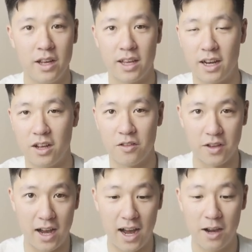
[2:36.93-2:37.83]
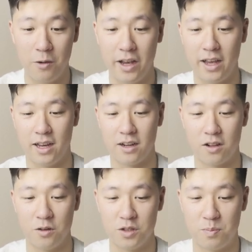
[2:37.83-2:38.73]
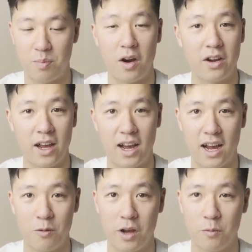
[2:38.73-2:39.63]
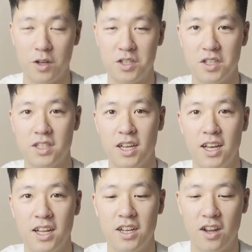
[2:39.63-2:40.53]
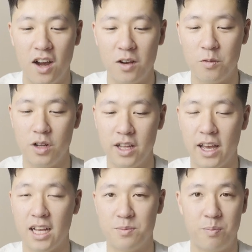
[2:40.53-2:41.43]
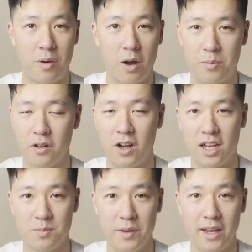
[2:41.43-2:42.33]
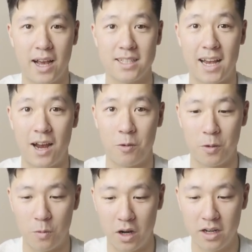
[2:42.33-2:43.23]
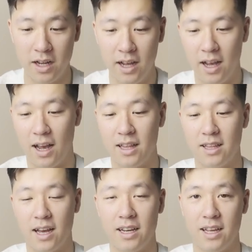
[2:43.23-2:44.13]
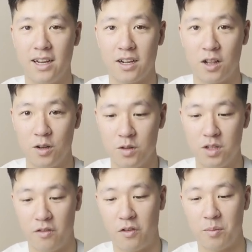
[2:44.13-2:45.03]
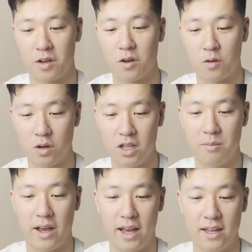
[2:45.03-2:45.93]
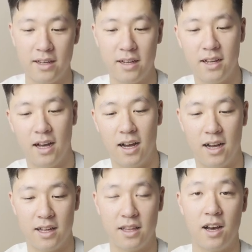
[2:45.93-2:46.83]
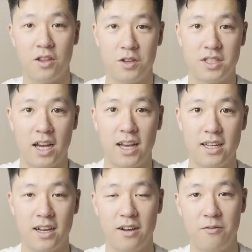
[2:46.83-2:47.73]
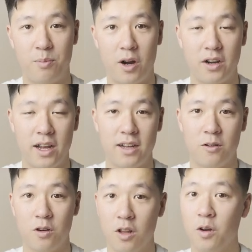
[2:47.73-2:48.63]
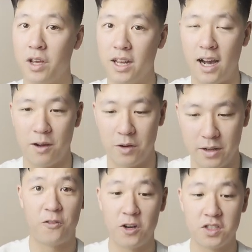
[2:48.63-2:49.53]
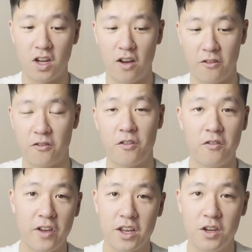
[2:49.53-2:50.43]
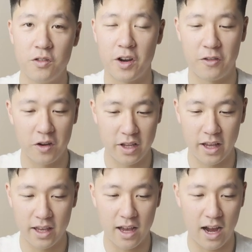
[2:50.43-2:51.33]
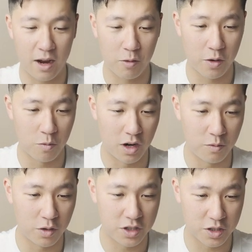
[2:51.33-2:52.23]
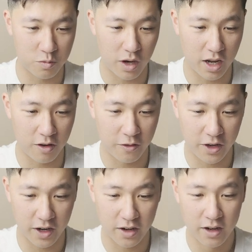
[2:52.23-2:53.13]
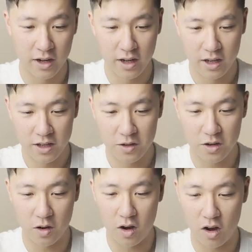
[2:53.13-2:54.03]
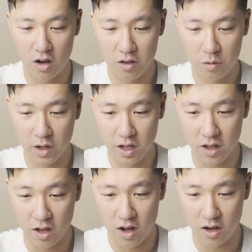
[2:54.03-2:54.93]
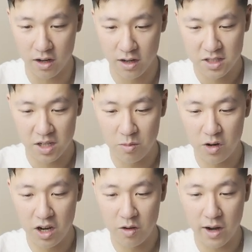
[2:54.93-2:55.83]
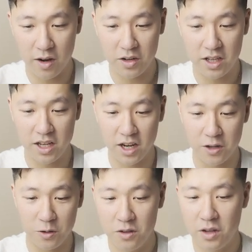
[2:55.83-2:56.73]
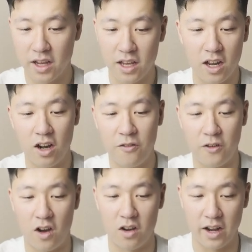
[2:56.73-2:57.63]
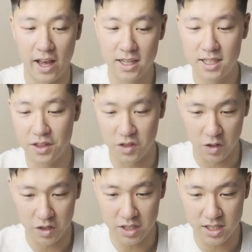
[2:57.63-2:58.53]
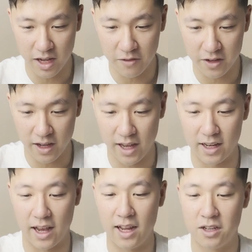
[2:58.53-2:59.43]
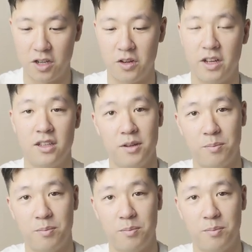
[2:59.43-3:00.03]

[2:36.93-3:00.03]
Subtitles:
getting off the highway. It includes Barnett Highway, which is not really as popular, as big as Highway 1. And then it includes from the Coquitlam end, the other side of Barnett or Lougheed Highway. First off, from Vancouver, if you're taking Highway 1, which is right over here, you go all the way along. Somewhere around here, you can get off on exit 37 and enter into